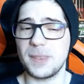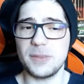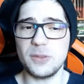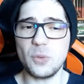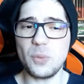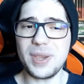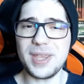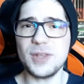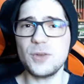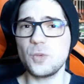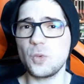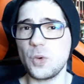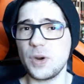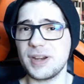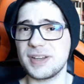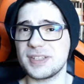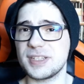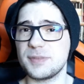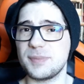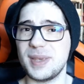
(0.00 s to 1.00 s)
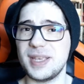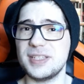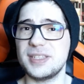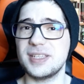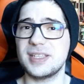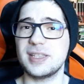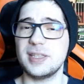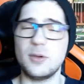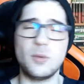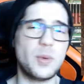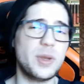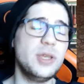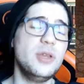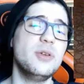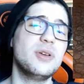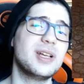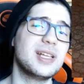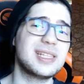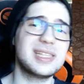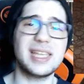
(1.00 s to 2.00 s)
The way it works is basically when
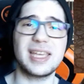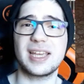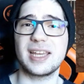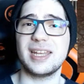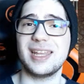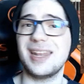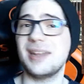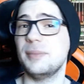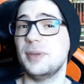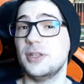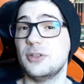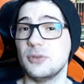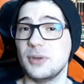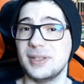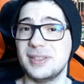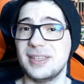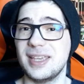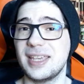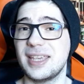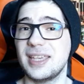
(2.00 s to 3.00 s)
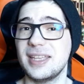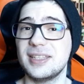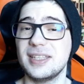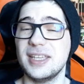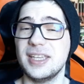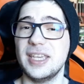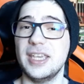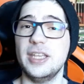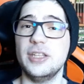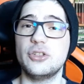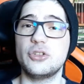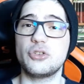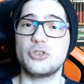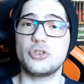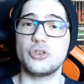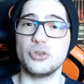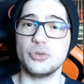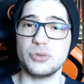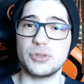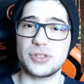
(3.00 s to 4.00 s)
you click an enemy to attack it, it
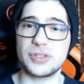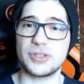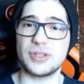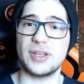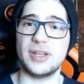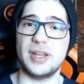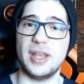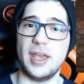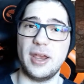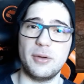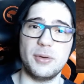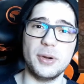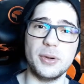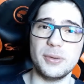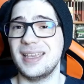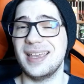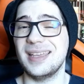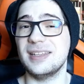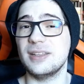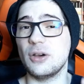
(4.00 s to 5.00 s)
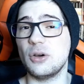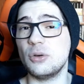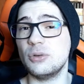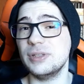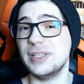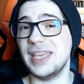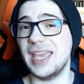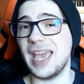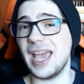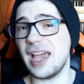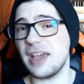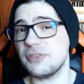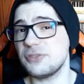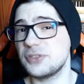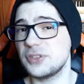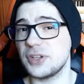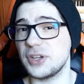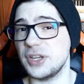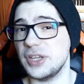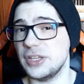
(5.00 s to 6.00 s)
shoots an arrow. And only
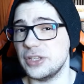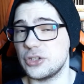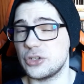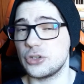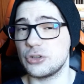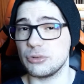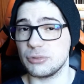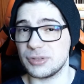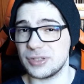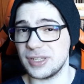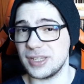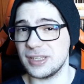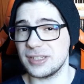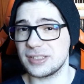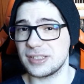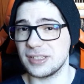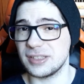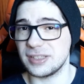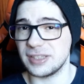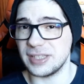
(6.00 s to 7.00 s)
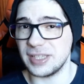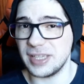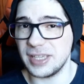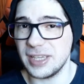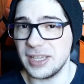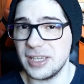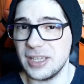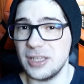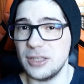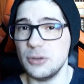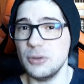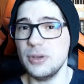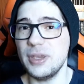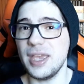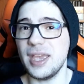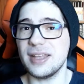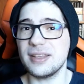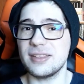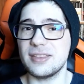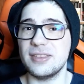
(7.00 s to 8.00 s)
after it shoots instantly, you
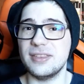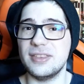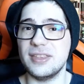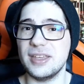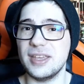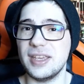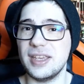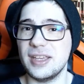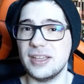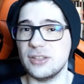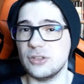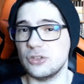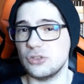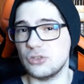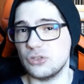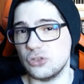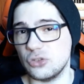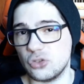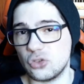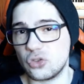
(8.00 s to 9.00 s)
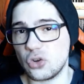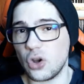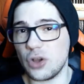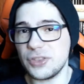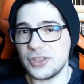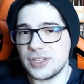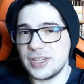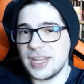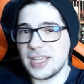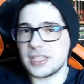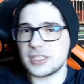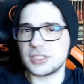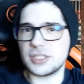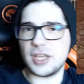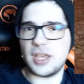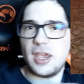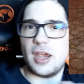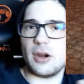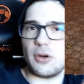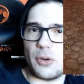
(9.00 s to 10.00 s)
get the draw the next
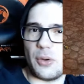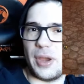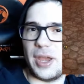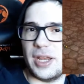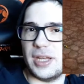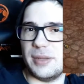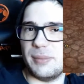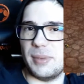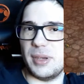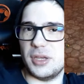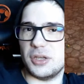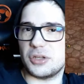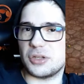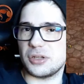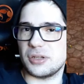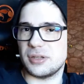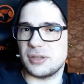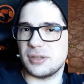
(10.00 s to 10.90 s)
arrow animation.